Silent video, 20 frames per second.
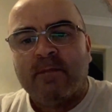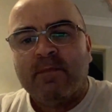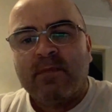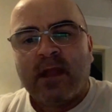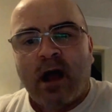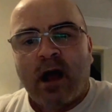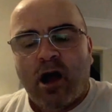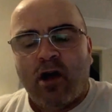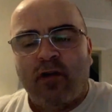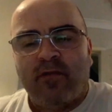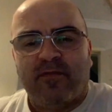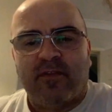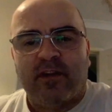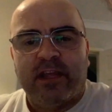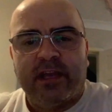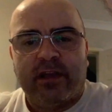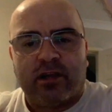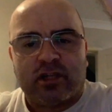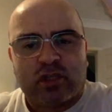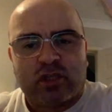Hopefully you
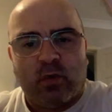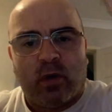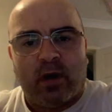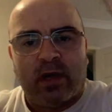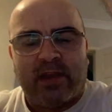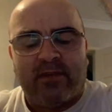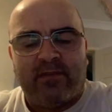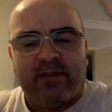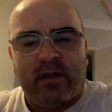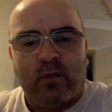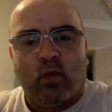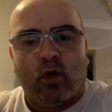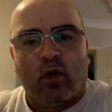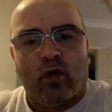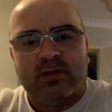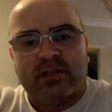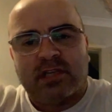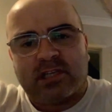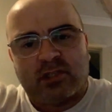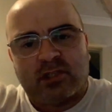got someone giving him
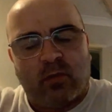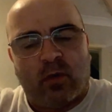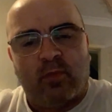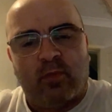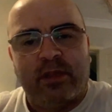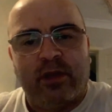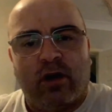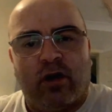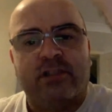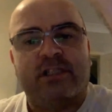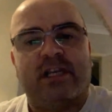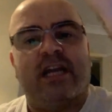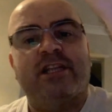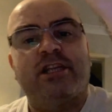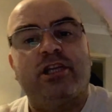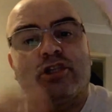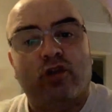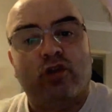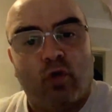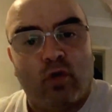water, someone with the ice, and you're
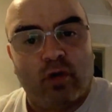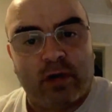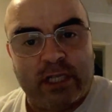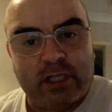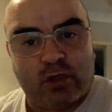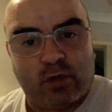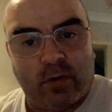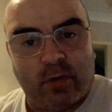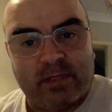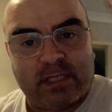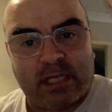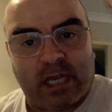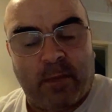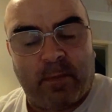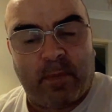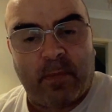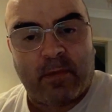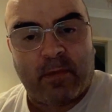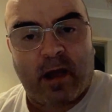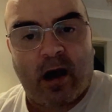talking to him to keep him
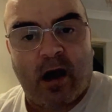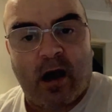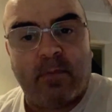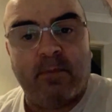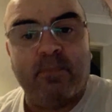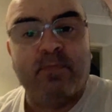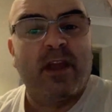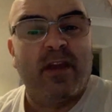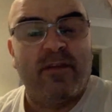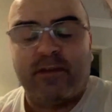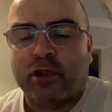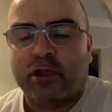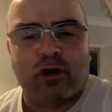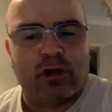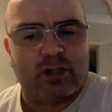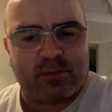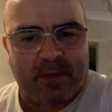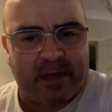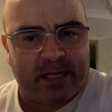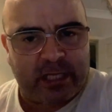calm. If you're the
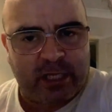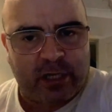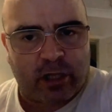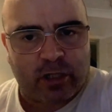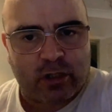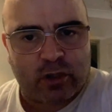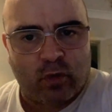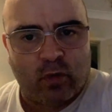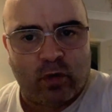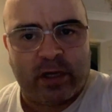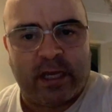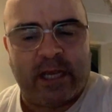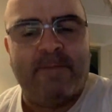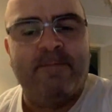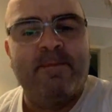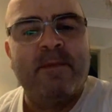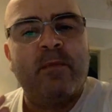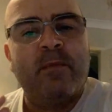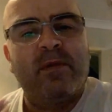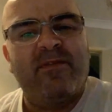Cutsman, you're not talking.
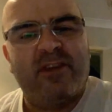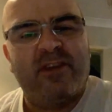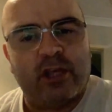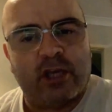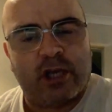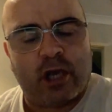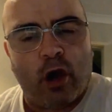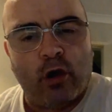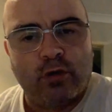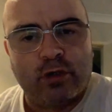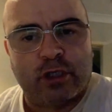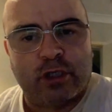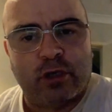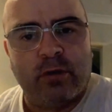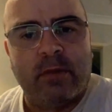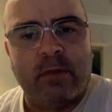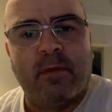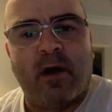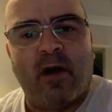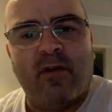But if you're the coach doing
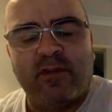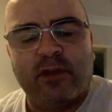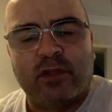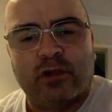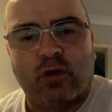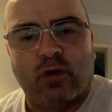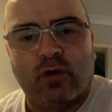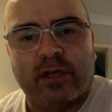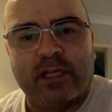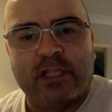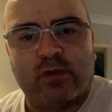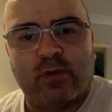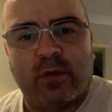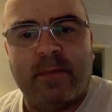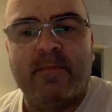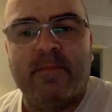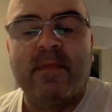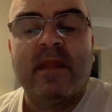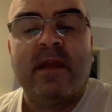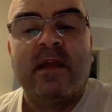both, you're talking to him.
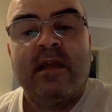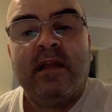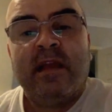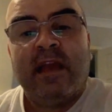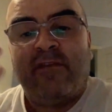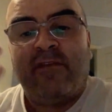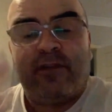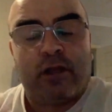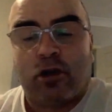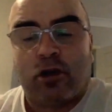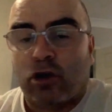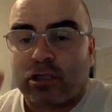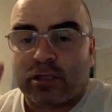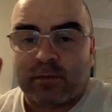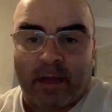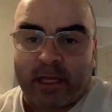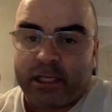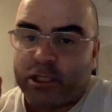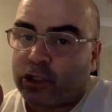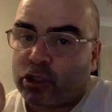If you're the
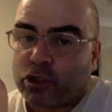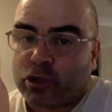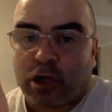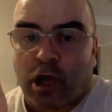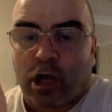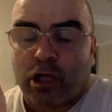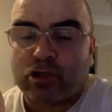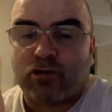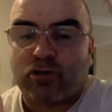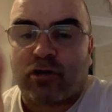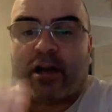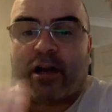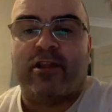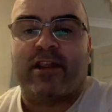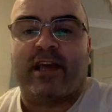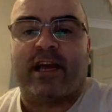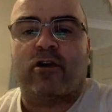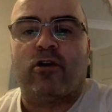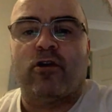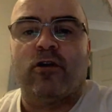Cutsman, you're just concentrating on that
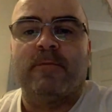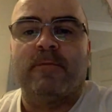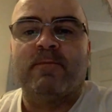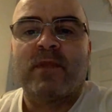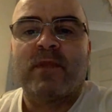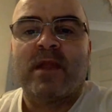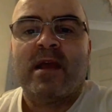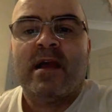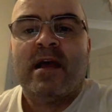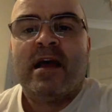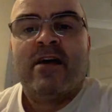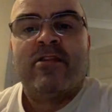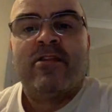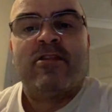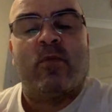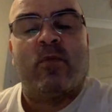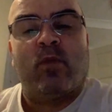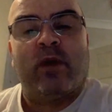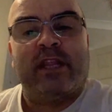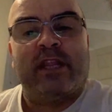cut. Then
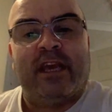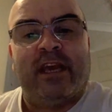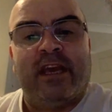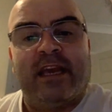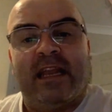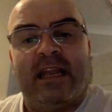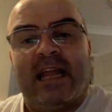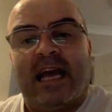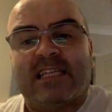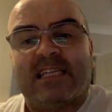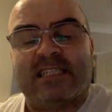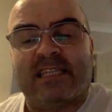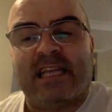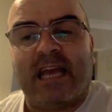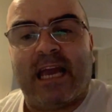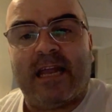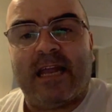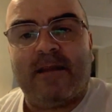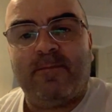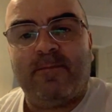when you hear last
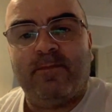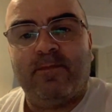10,